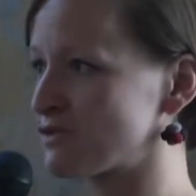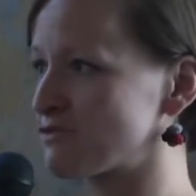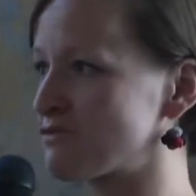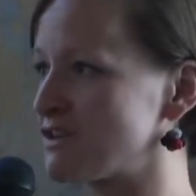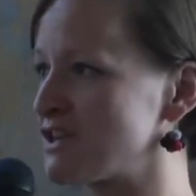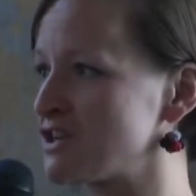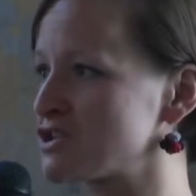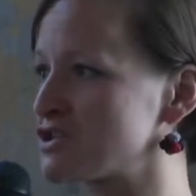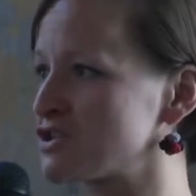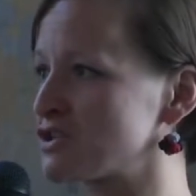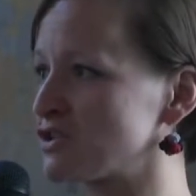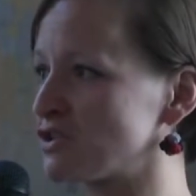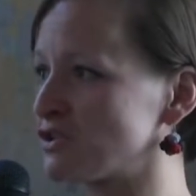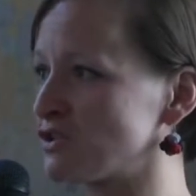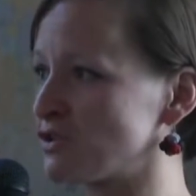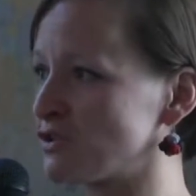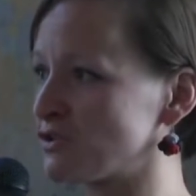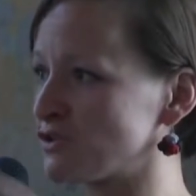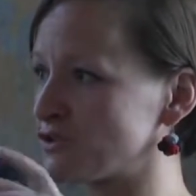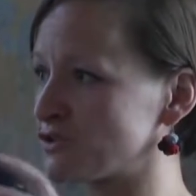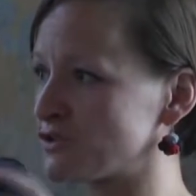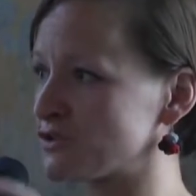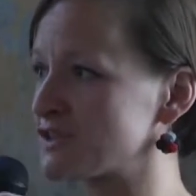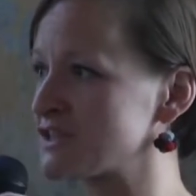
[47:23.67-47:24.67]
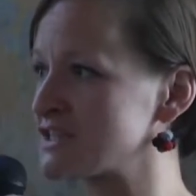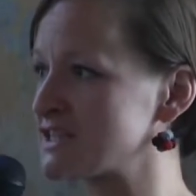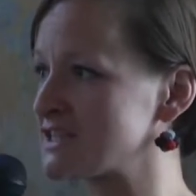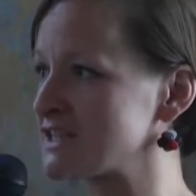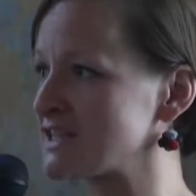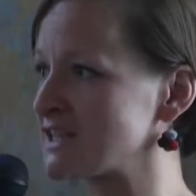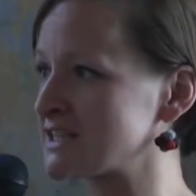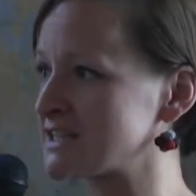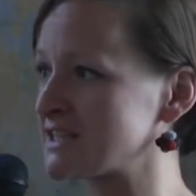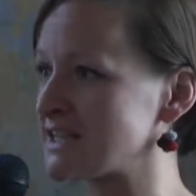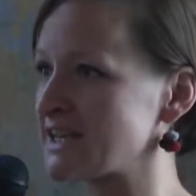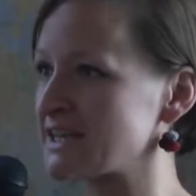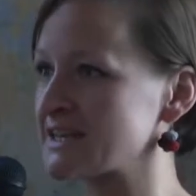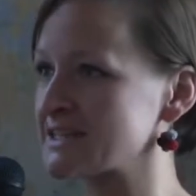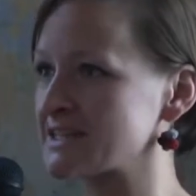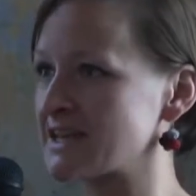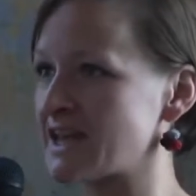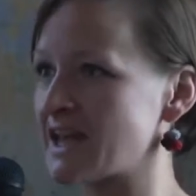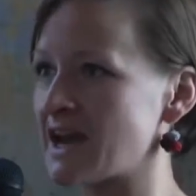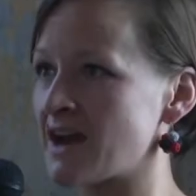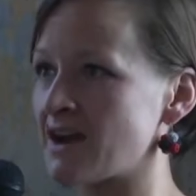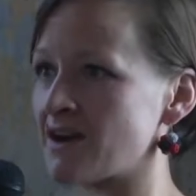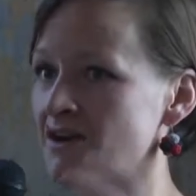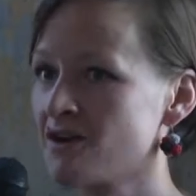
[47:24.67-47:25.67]
regional authority that takes
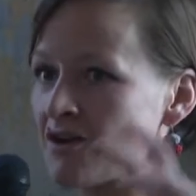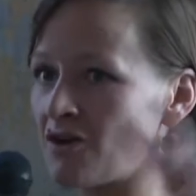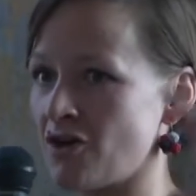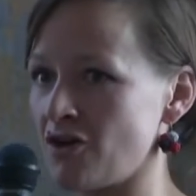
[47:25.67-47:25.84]
care